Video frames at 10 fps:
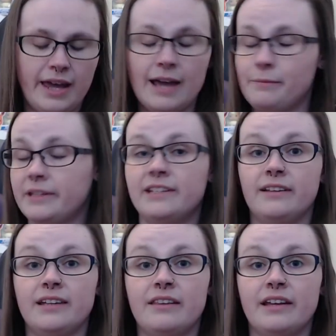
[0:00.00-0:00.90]
and basically
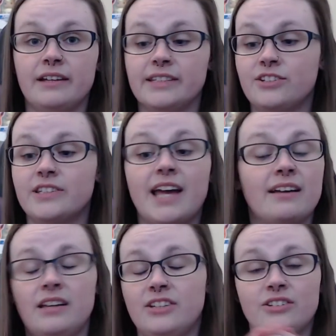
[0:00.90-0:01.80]
nothing else.
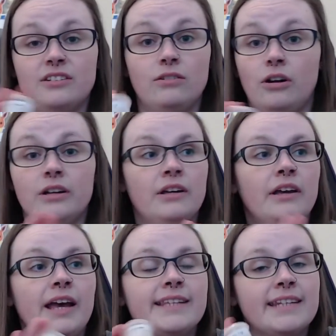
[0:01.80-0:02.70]

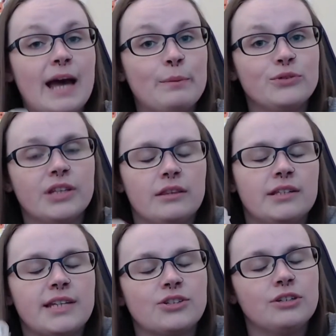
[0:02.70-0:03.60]
It's an apple scent
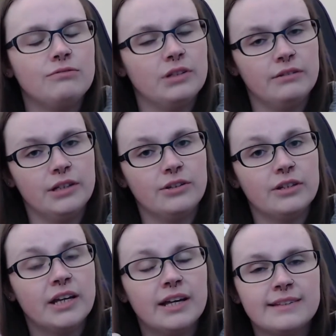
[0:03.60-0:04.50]
that's actually really, really
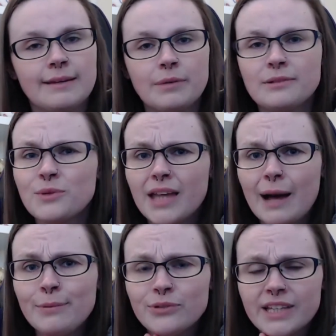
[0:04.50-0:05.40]
good. Sometimes with
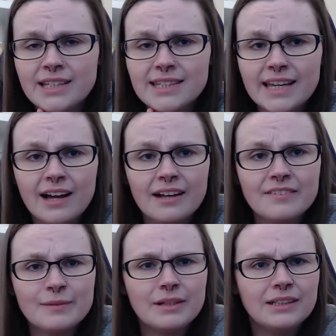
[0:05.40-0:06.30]
apple scents, they kind of
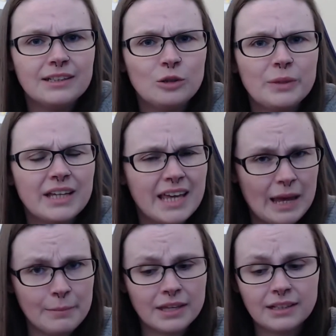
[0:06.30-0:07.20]
smell a little bit
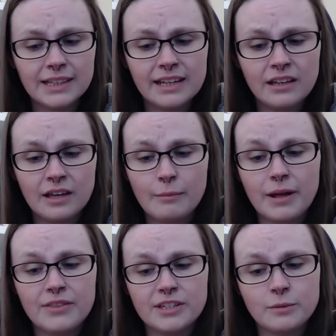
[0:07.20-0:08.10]
chemically,
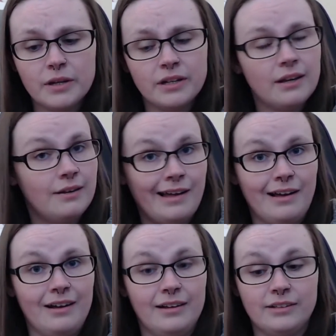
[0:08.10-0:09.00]
but this one,
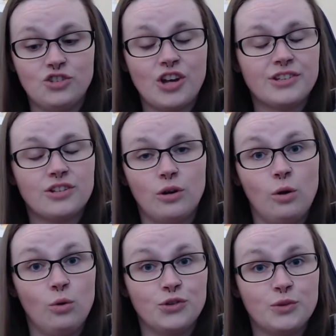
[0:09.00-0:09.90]
nah, just
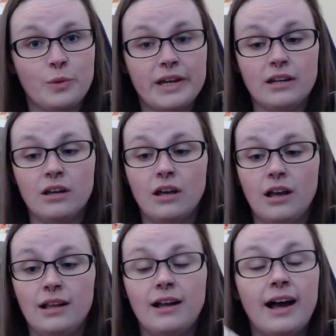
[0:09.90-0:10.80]
all sweet.
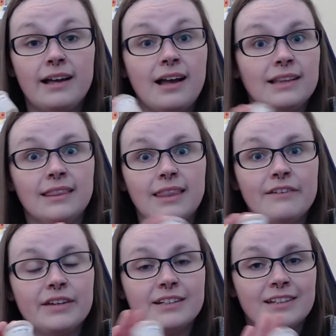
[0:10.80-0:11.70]
I love
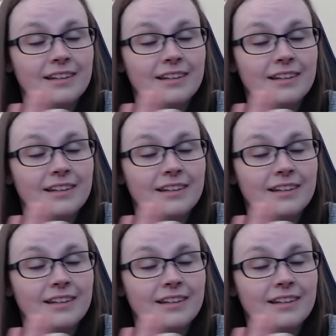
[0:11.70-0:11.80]
it.